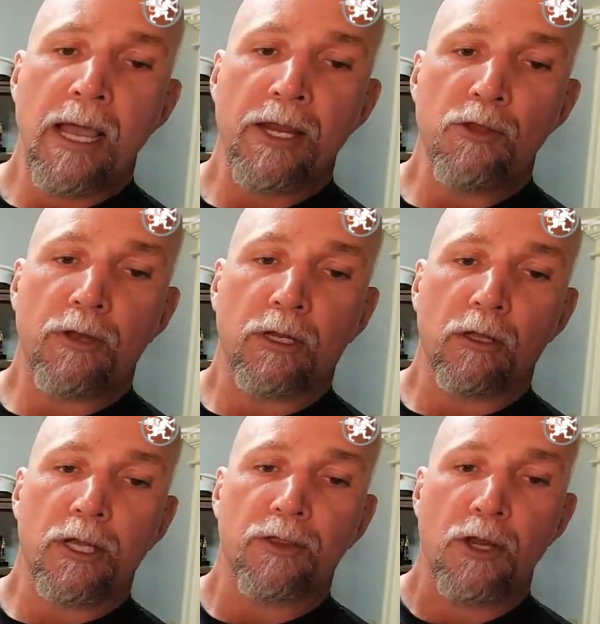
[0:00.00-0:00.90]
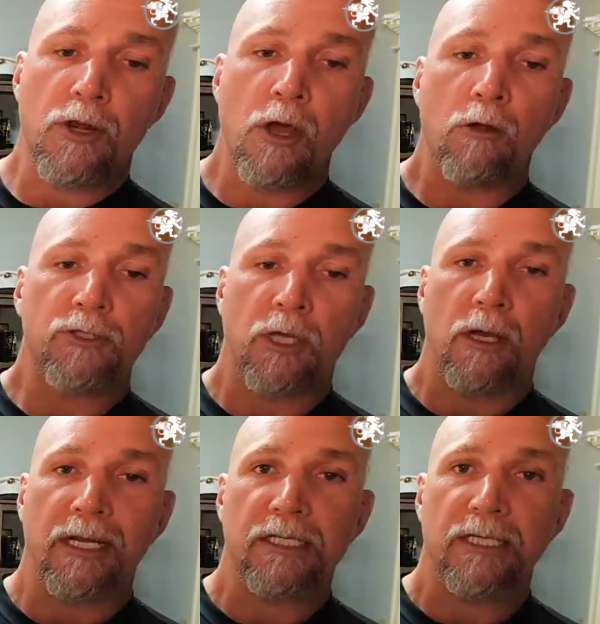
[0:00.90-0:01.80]
and you could look at the notes
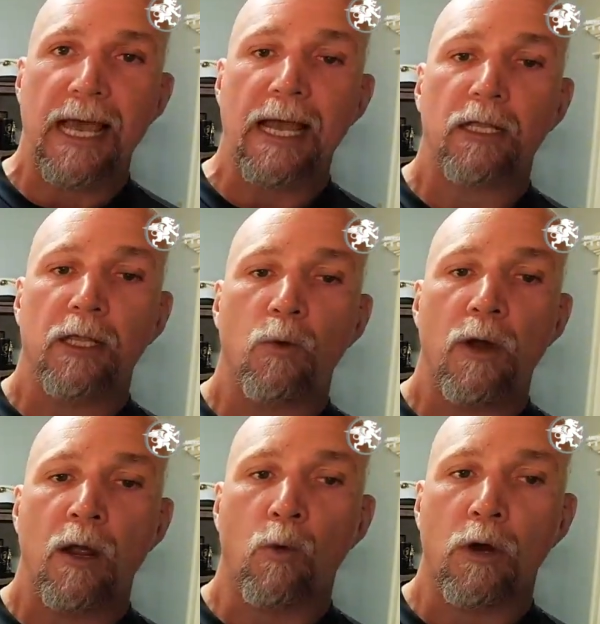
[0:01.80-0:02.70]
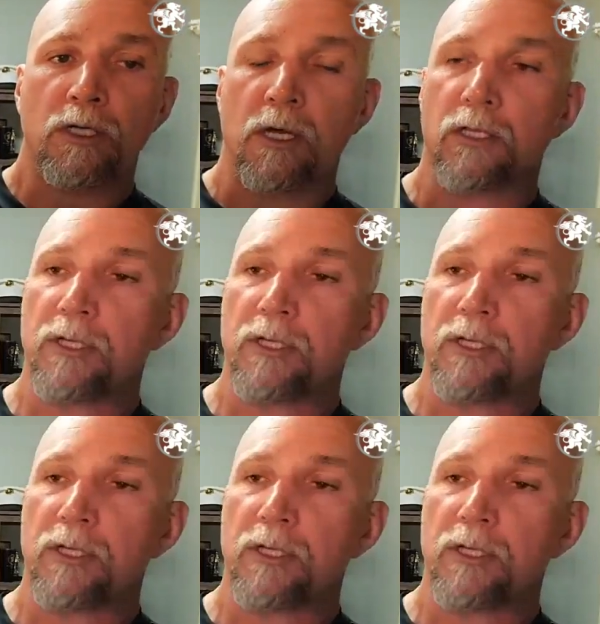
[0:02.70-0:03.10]
on exactly what I worked on.